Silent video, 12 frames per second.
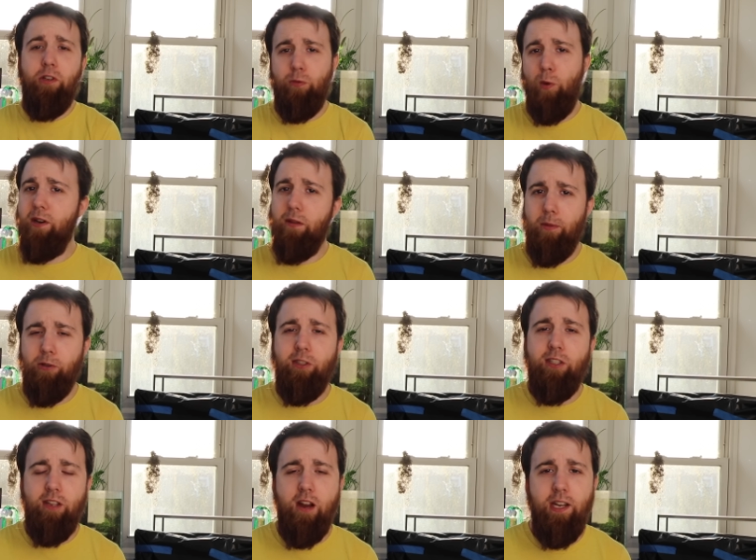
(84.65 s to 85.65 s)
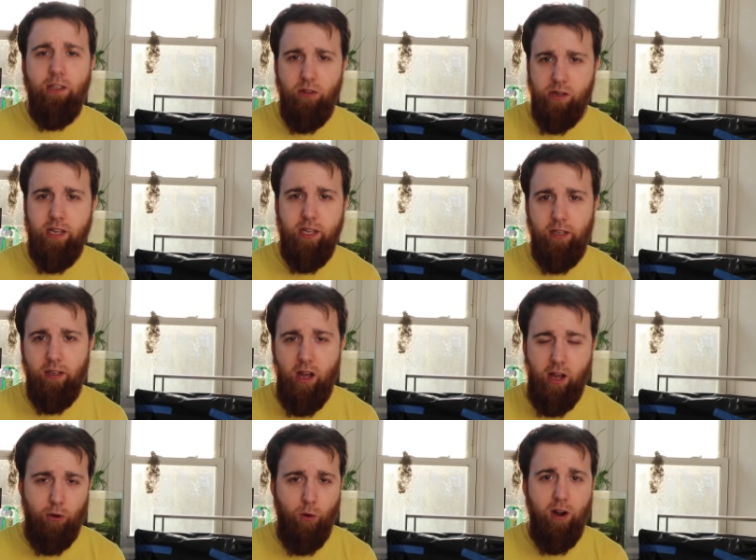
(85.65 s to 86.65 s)
It's one of the most stunning looking
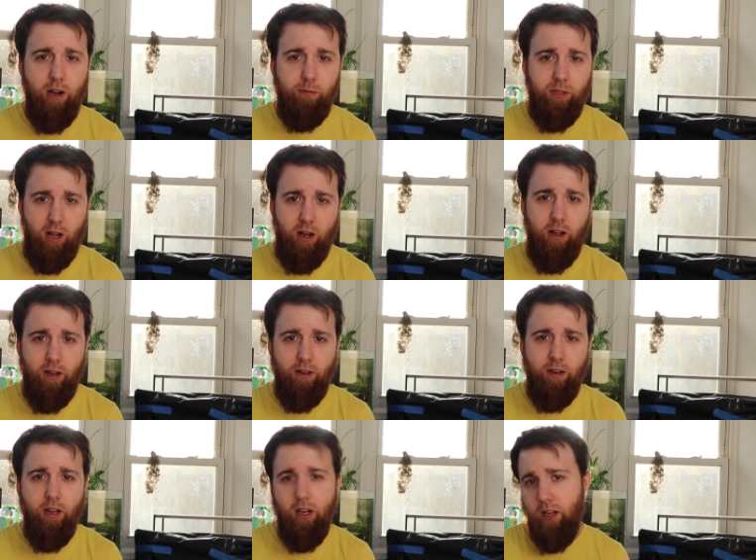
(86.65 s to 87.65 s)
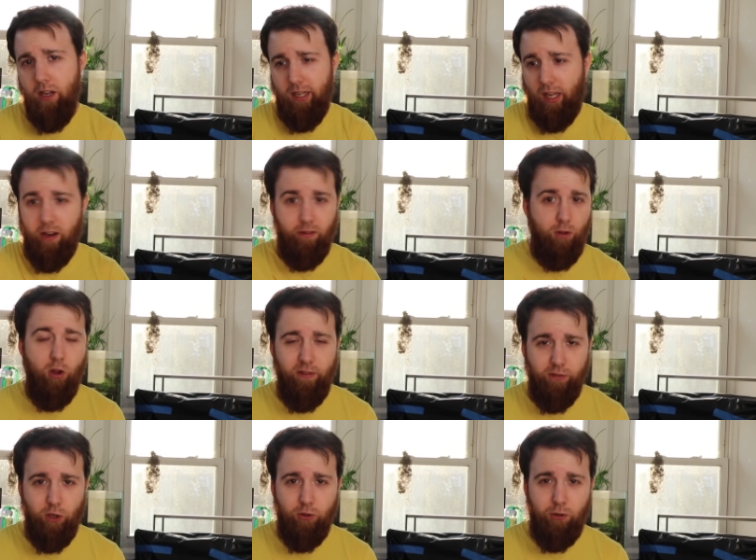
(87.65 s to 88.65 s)
aquariums on kind of all
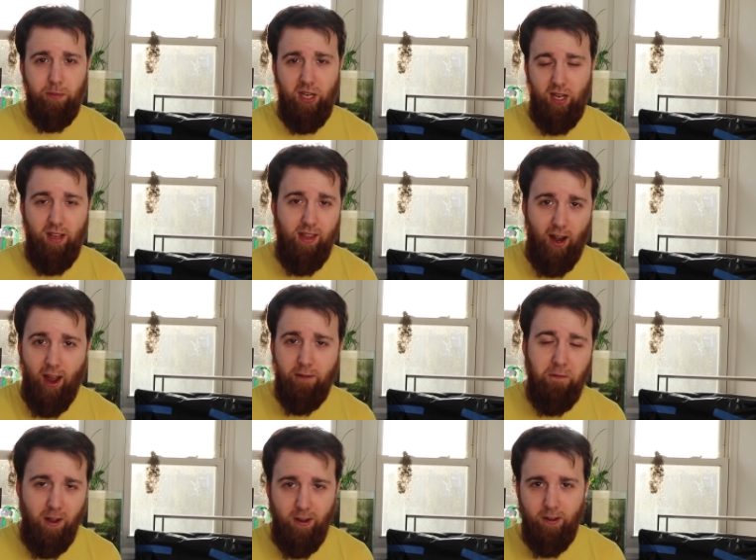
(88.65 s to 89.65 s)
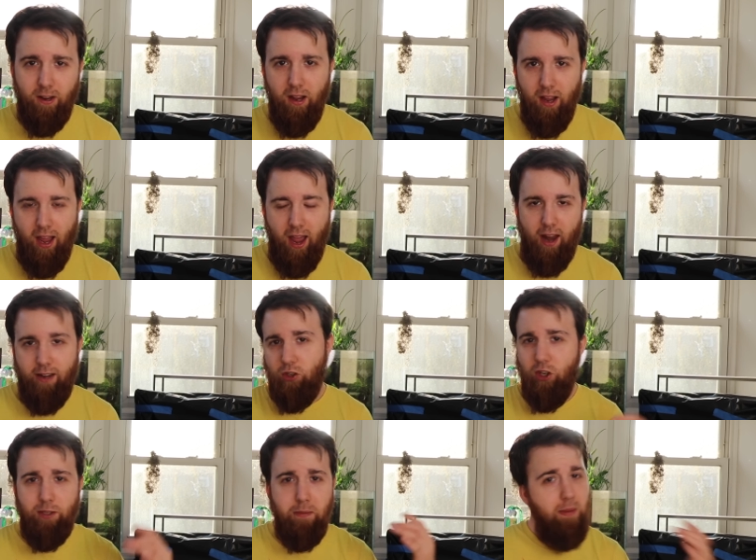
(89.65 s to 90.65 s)
of social media that I found. And it's
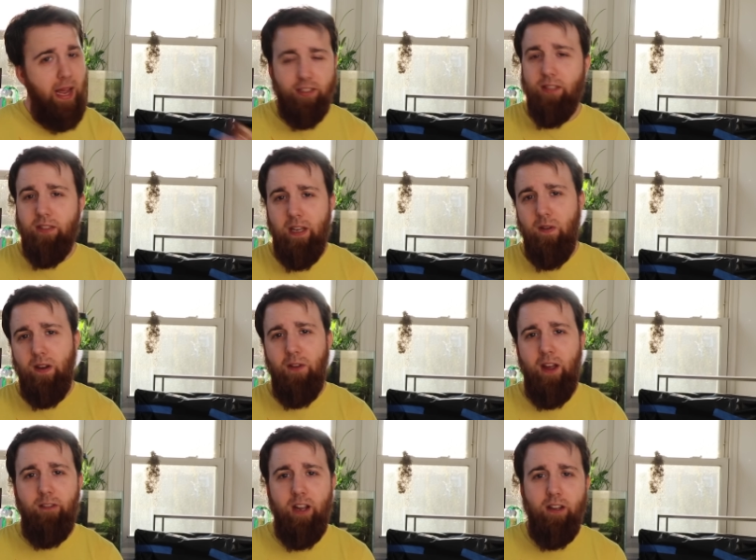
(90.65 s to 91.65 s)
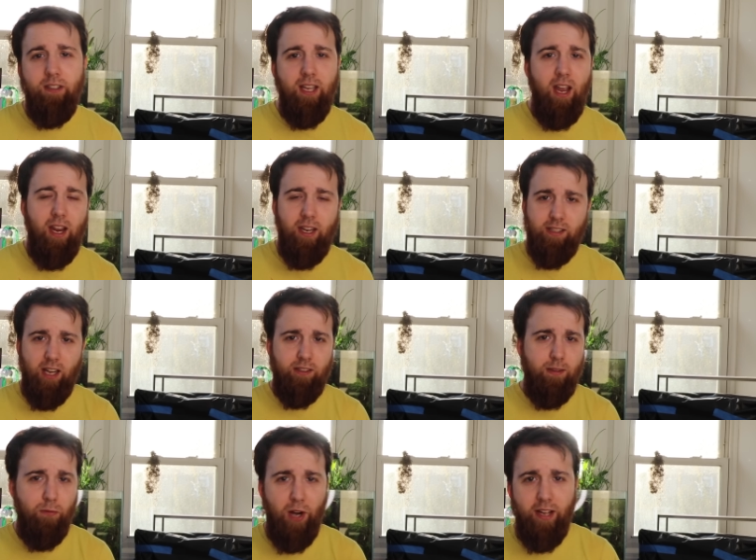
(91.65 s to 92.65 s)
just a massive 75-gallon tank. He's
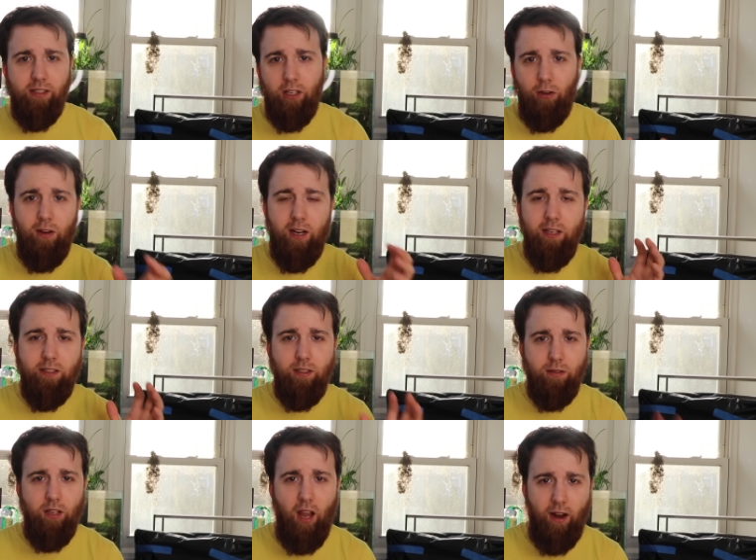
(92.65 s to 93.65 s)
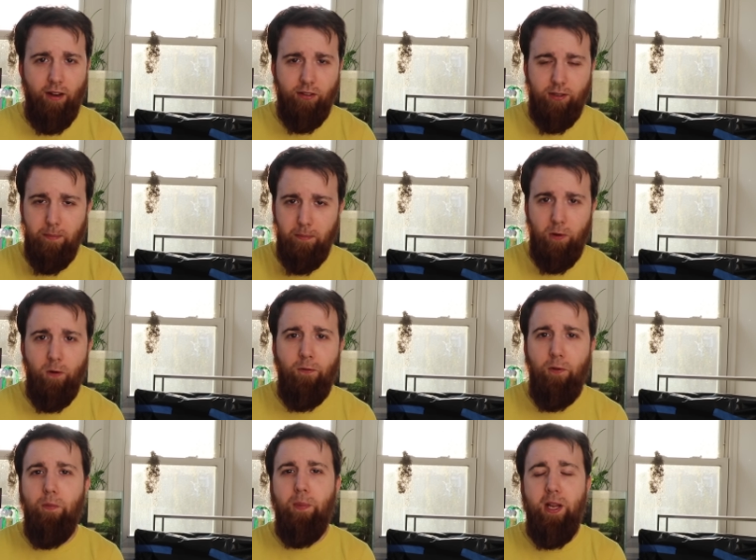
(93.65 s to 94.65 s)
got some reds and greens and some
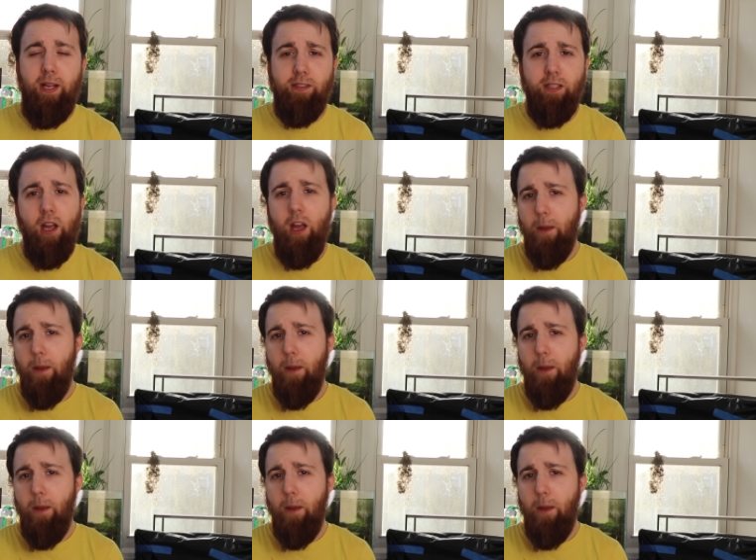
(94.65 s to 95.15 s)
beautiful plants.